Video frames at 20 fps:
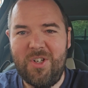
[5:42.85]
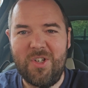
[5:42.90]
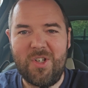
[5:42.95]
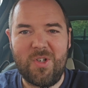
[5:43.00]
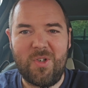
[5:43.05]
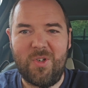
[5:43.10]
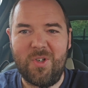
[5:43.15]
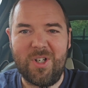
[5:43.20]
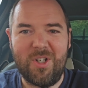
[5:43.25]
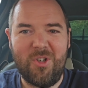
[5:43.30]
you're
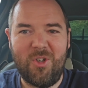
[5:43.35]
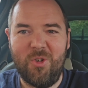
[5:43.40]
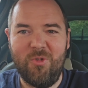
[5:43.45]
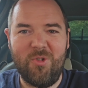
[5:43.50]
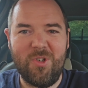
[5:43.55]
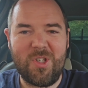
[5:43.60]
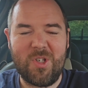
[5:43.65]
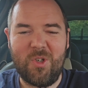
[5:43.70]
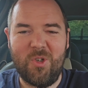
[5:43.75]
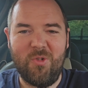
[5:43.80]
talking
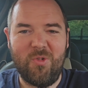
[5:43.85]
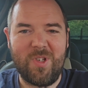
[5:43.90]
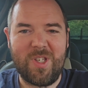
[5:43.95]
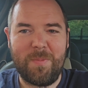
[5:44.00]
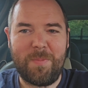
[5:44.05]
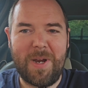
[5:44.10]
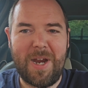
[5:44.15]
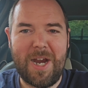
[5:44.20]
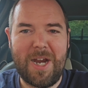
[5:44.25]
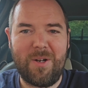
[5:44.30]
hundreds
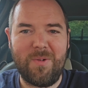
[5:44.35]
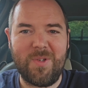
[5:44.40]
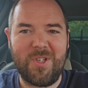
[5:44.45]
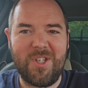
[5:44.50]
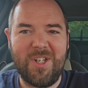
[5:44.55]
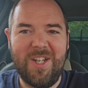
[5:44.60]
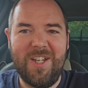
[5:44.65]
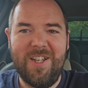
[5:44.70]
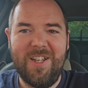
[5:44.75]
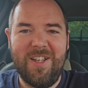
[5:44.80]
of pounds.